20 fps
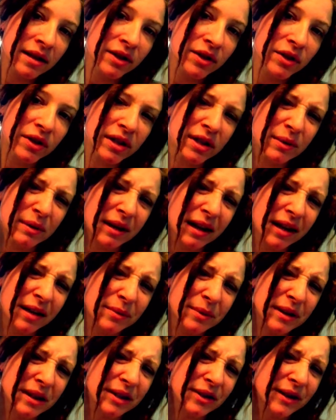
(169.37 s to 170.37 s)
you can do a lot
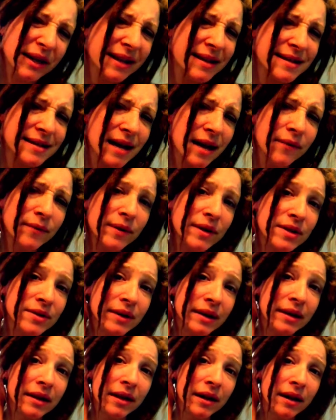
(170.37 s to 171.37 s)
of really great stuff with
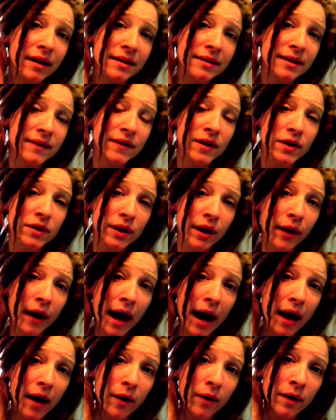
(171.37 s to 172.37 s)
dreadlocks if you know
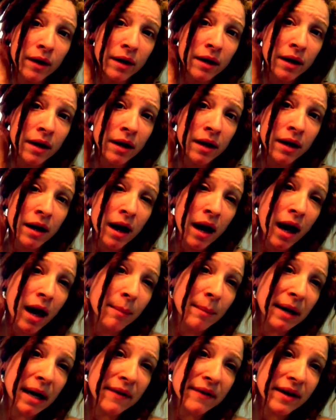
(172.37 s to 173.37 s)
how.
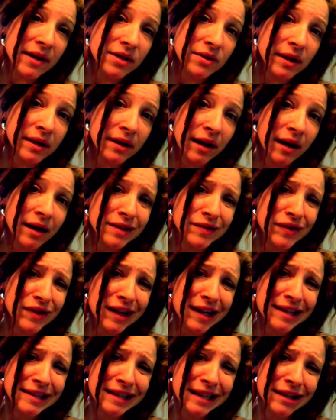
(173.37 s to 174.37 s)
And I've had dreadlocks for the
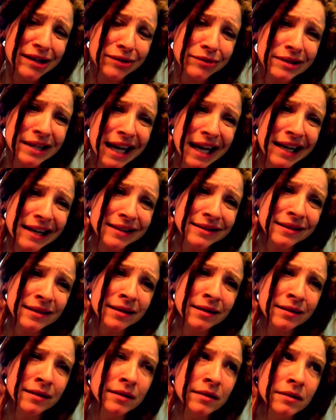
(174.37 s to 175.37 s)
last, I don't know,
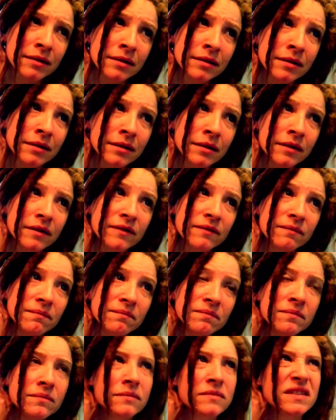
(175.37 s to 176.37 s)

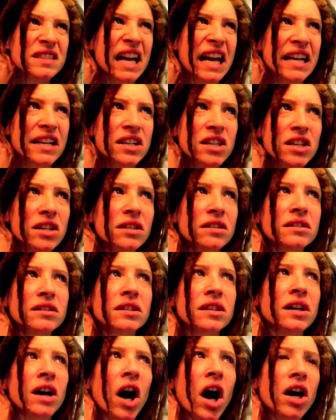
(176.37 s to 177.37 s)
10 years?
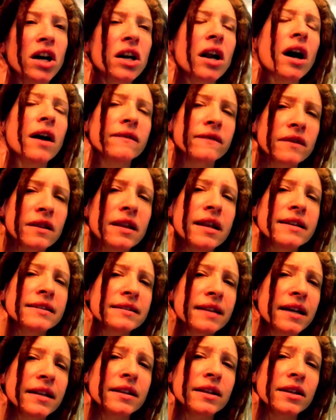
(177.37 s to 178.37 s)
On and off for the last
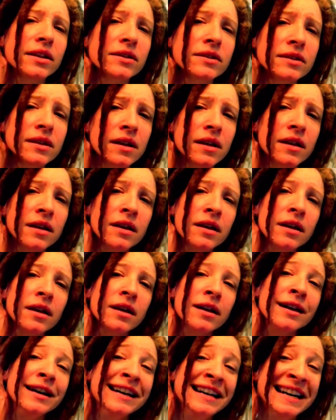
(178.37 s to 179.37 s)
10 years.
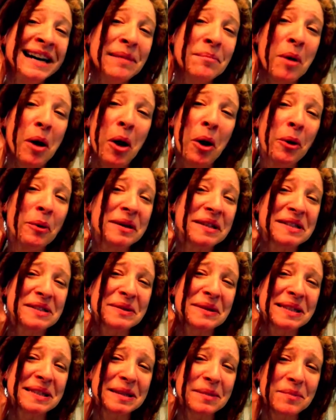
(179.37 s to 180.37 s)
I'm always
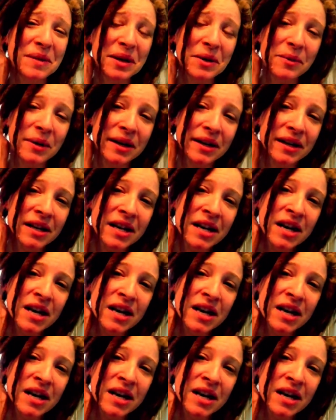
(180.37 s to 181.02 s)
doing something weird.